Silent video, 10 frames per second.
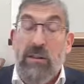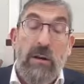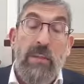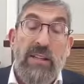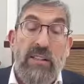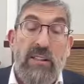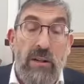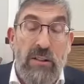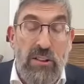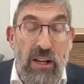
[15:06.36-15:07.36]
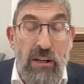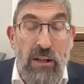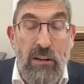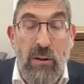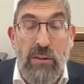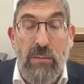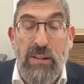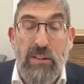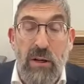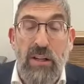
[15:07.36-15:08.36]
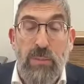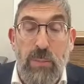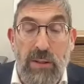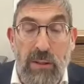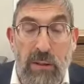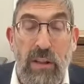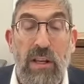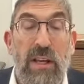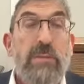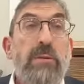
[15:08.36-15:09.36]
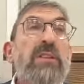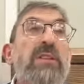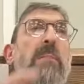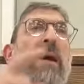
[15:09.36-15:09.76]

to Maisa Sheni goes to Maisa Oni? It's bottle is because in the